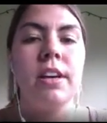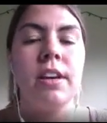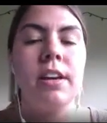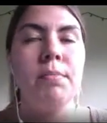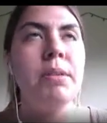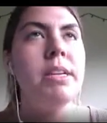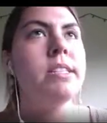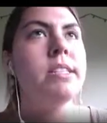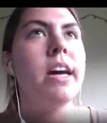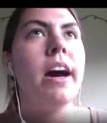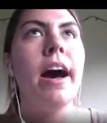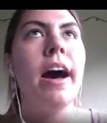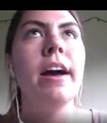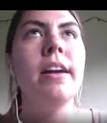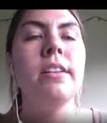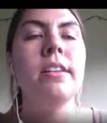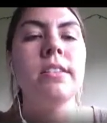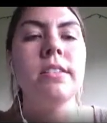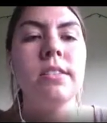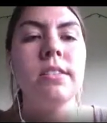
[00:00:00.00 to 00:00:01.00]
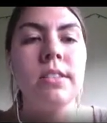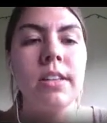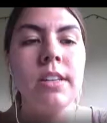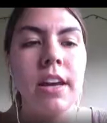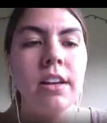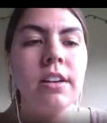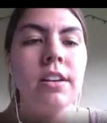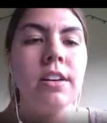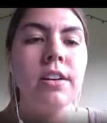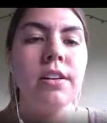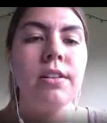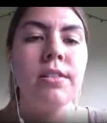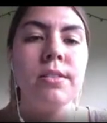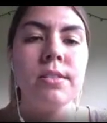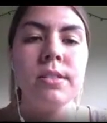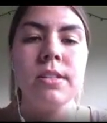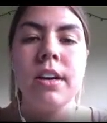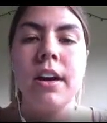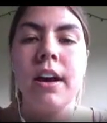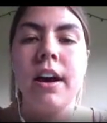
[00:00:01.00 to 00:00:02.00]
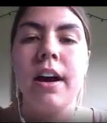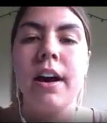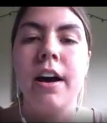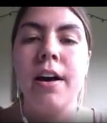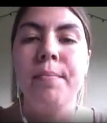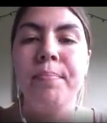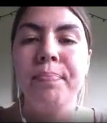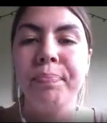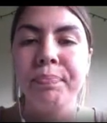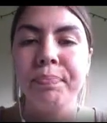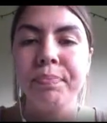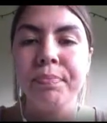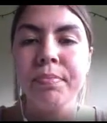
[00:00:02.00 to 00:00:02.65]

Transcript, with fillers: They can be tied to standards, um,